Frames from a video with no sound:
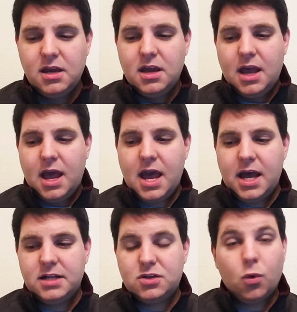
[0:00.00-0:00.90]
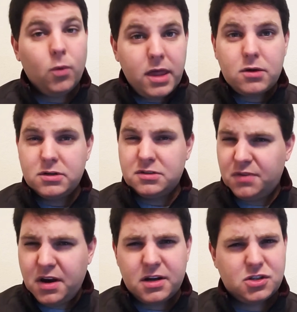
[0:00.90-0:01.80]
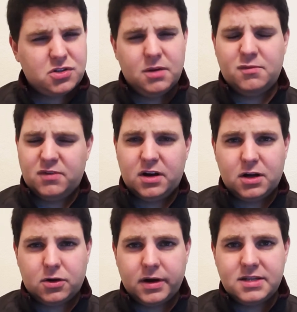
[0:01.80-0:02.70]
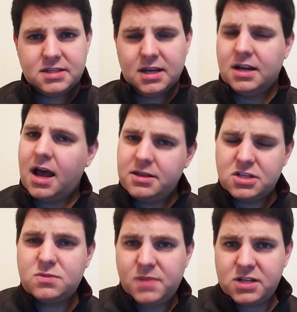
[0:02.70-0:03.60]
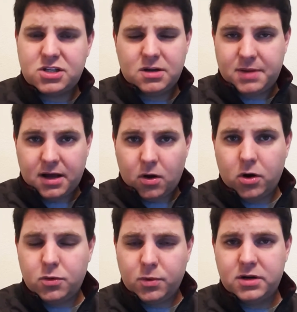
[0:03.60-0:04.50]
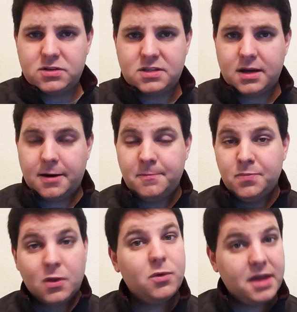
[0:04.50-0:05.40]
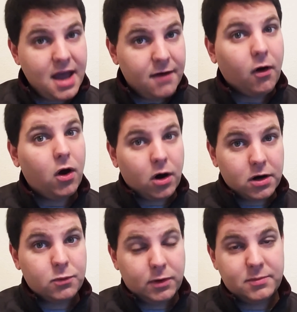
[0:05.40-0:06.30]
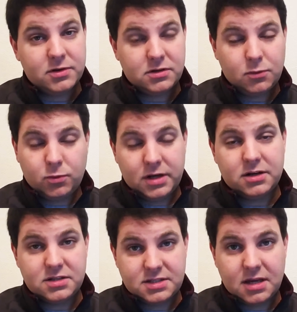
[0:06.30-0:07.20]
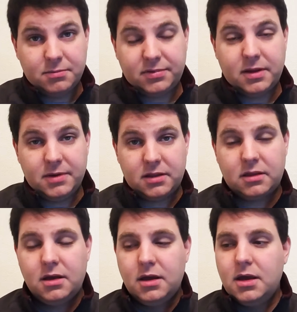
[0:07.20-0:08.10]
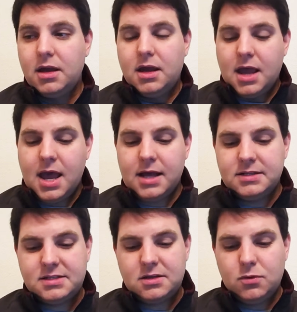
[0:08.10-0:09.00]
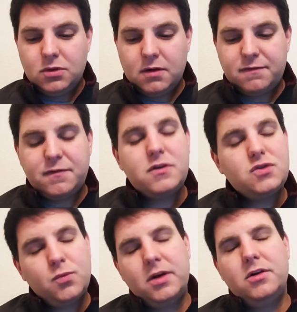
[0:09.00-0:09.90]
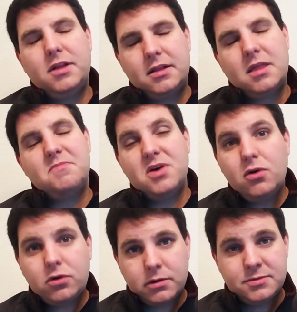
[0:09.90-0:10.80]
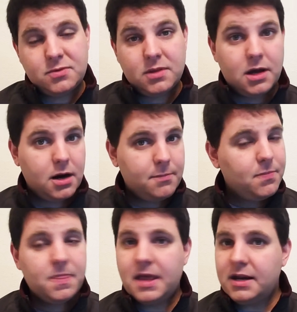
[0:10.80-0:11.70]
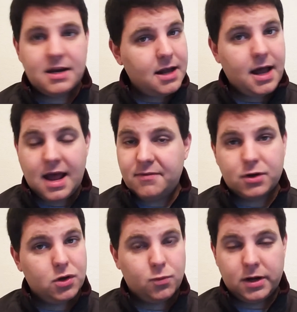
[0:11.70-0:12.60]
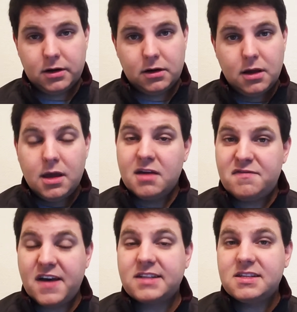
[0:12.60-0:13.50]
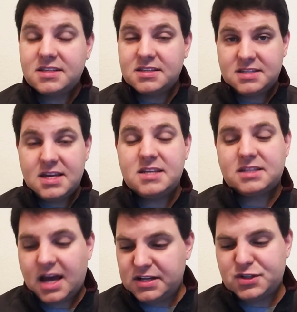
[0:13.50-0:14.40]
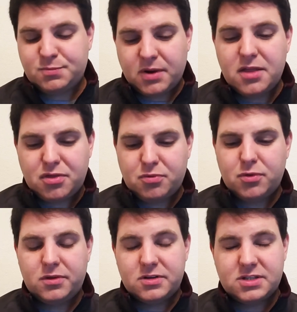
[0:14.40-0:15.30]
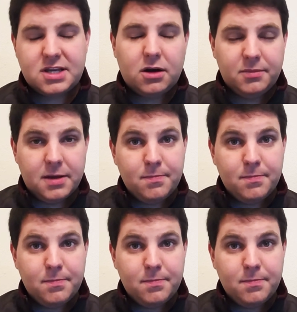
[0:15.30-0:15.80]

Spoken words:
and the weather is very extreme and very crazy. And I just mentioned about hard winters there. Well, they have hard winters in Plymouth. And the first winter that the Pilgrims were there, they did not have a good winter. In fact, a disease kind of spread through their settlement